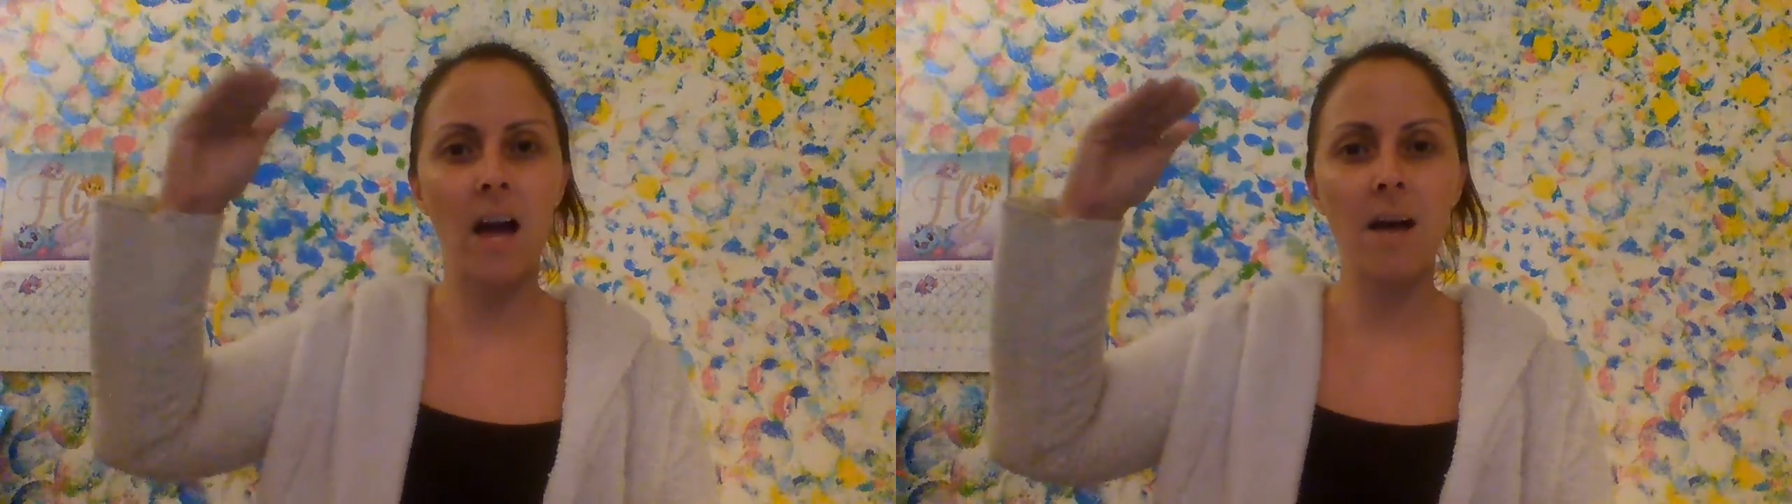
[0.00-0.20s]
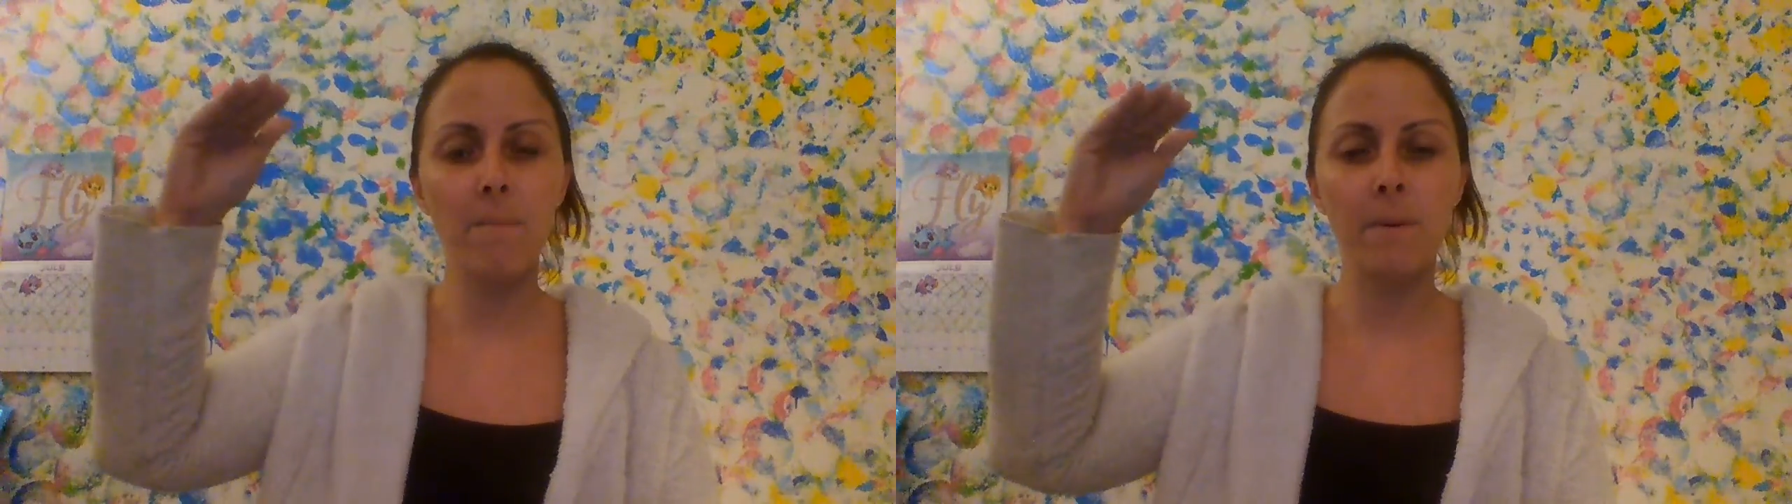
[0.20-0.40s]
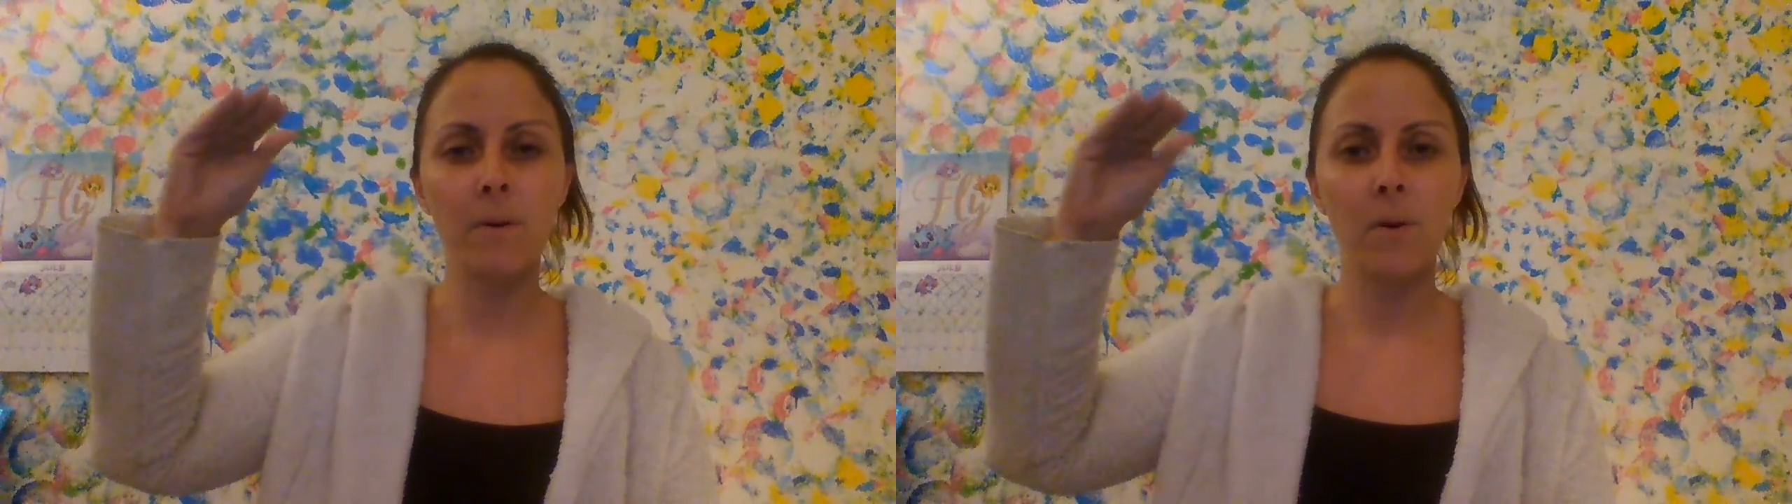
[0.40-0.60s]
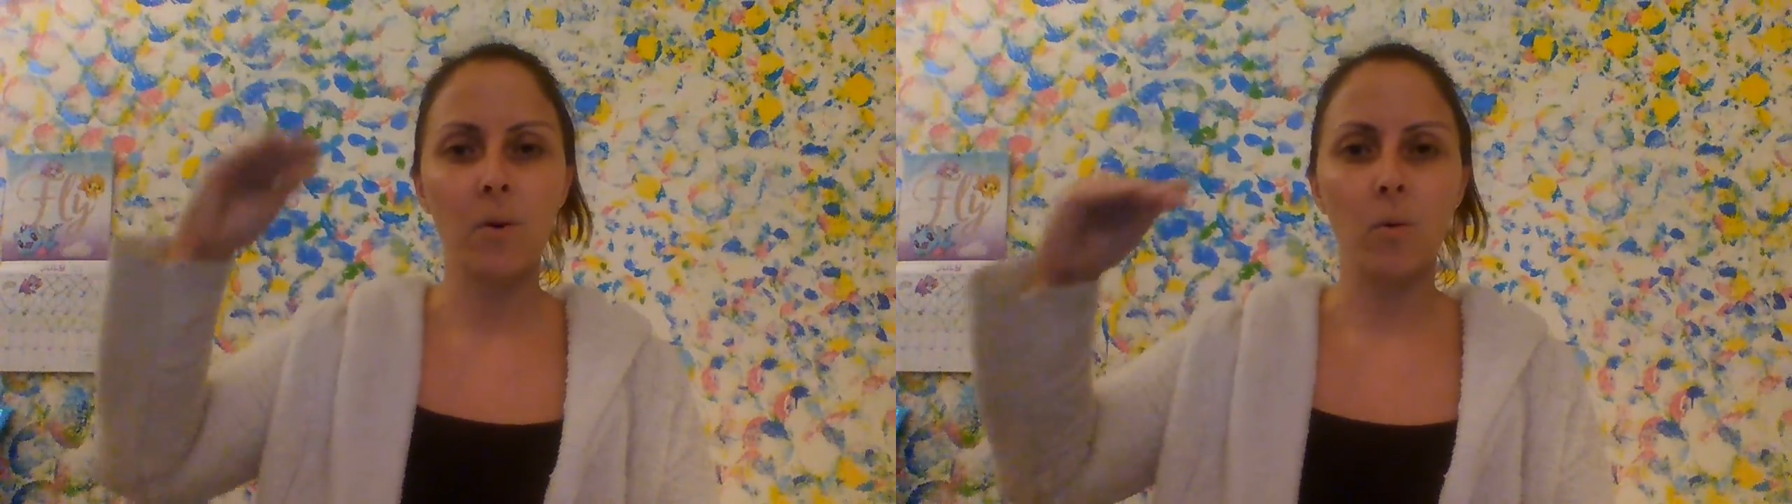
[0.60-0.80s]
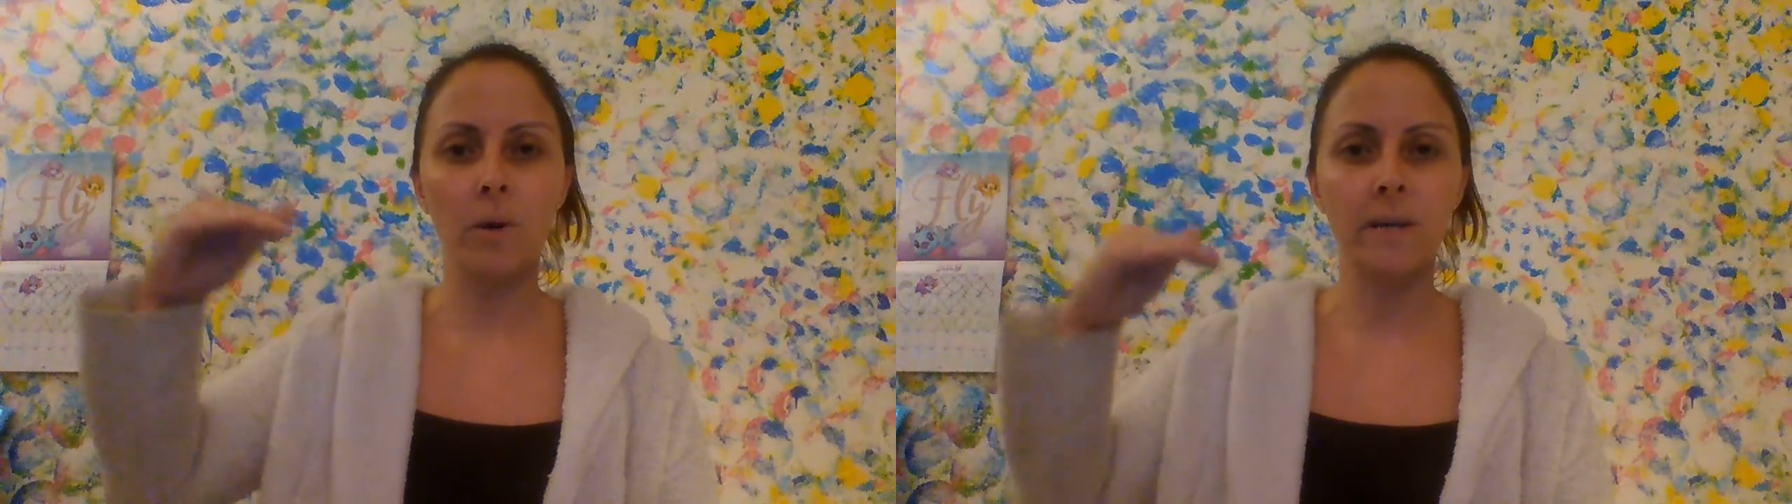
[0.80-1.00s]
up
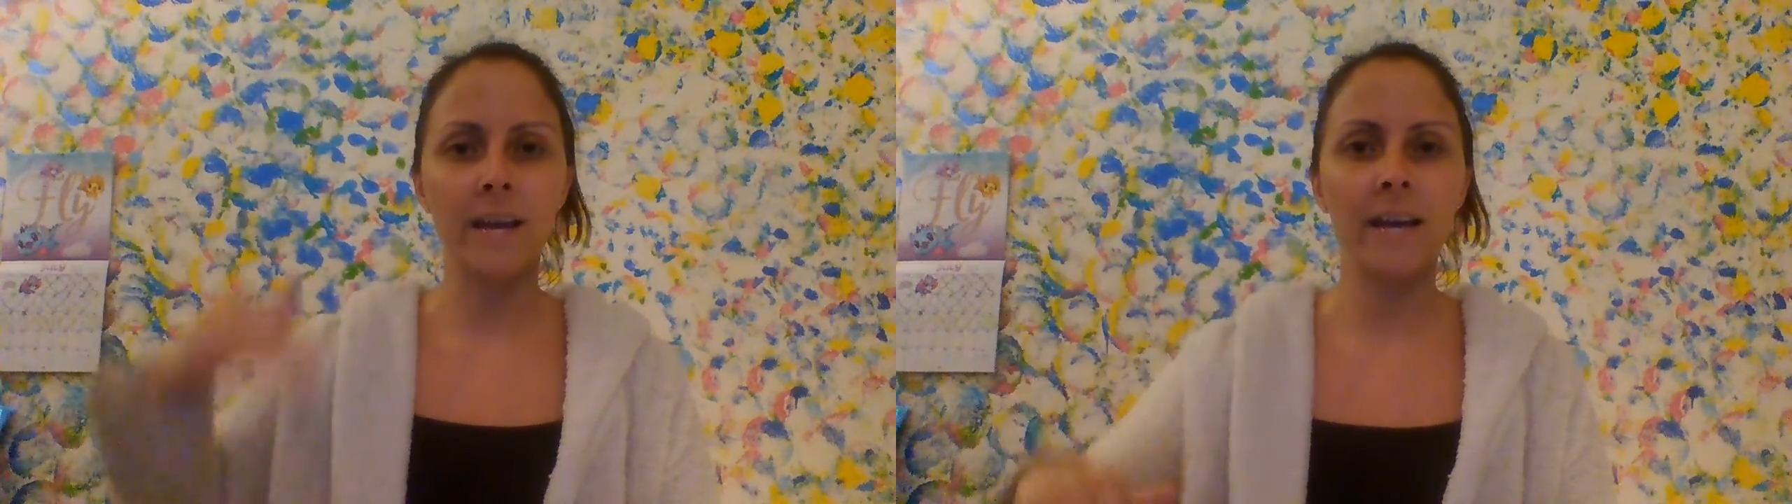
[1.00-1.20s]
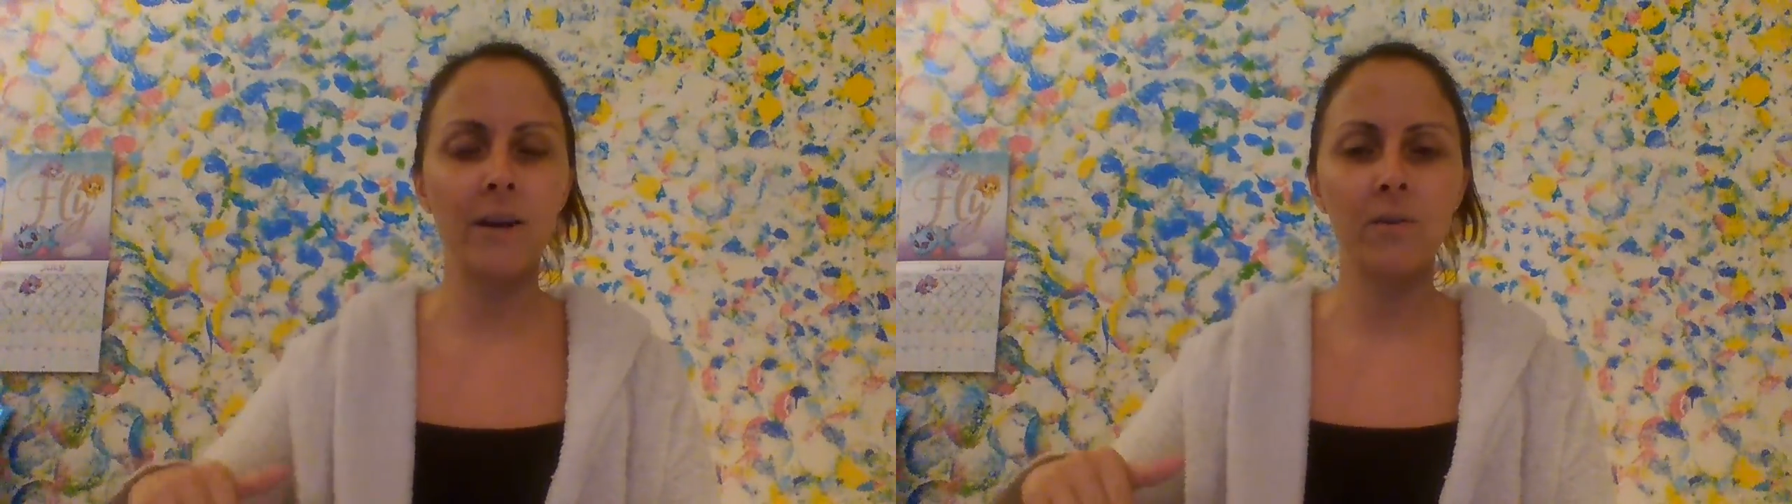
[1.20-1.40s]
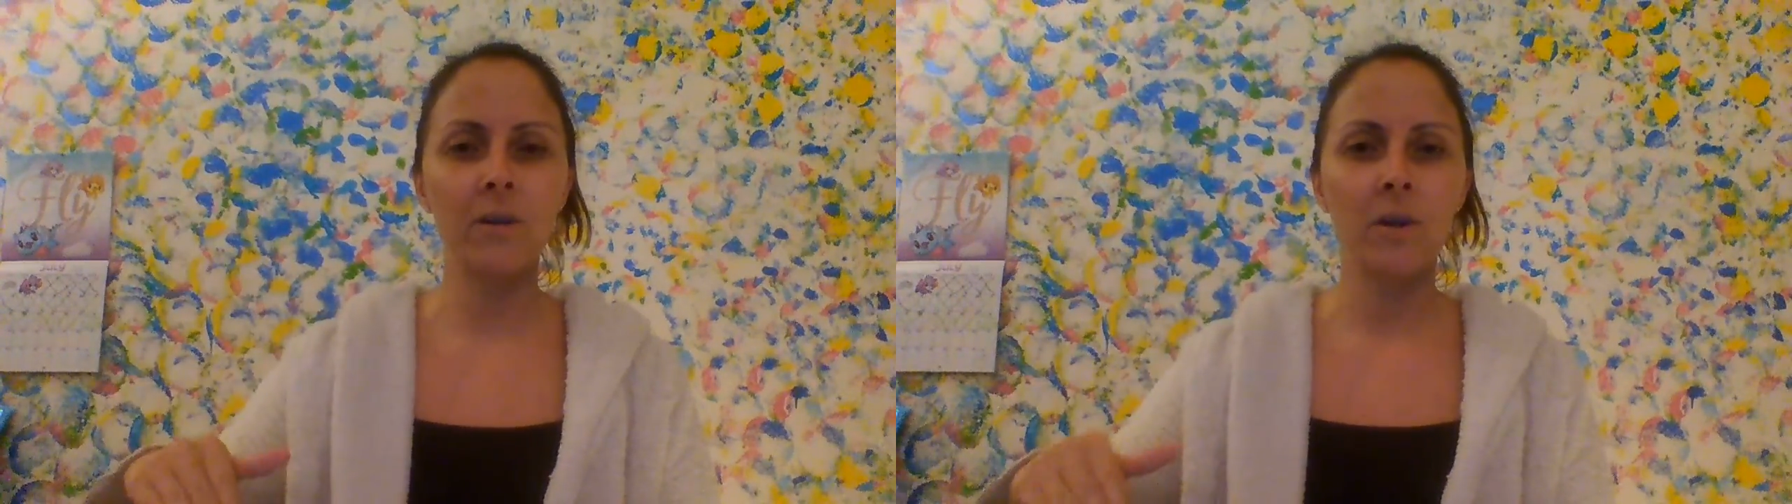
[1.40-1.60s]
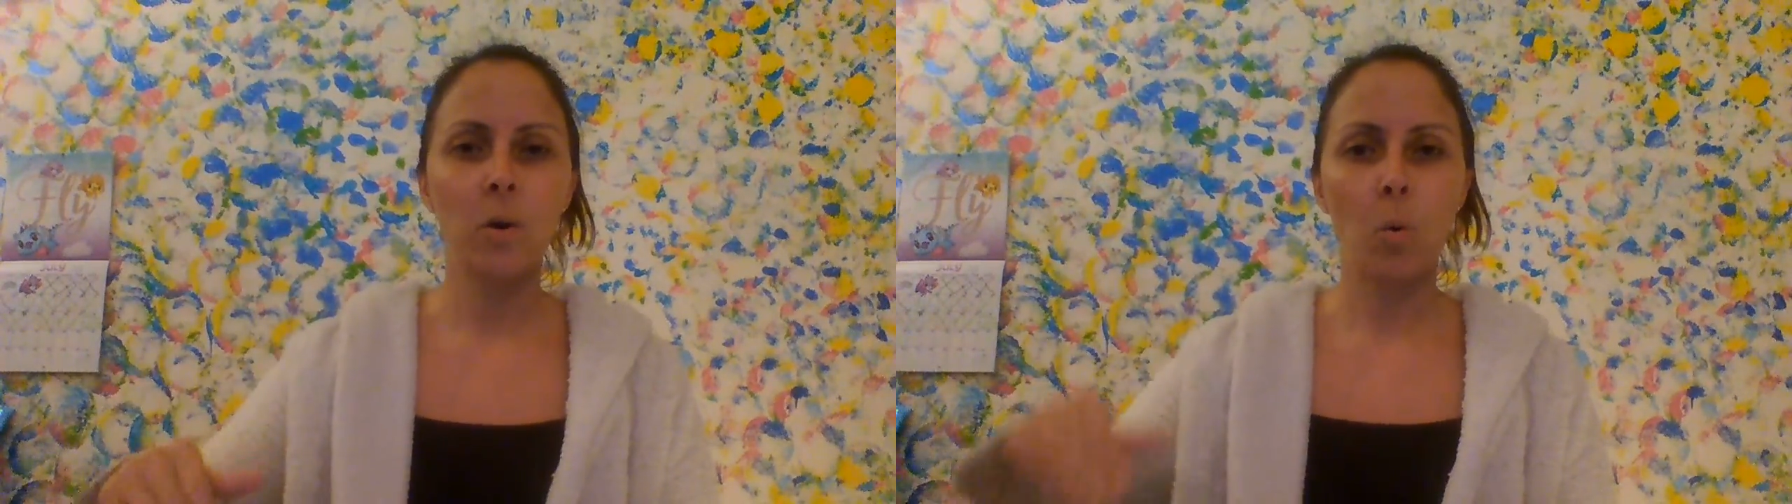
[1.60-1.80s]
or down,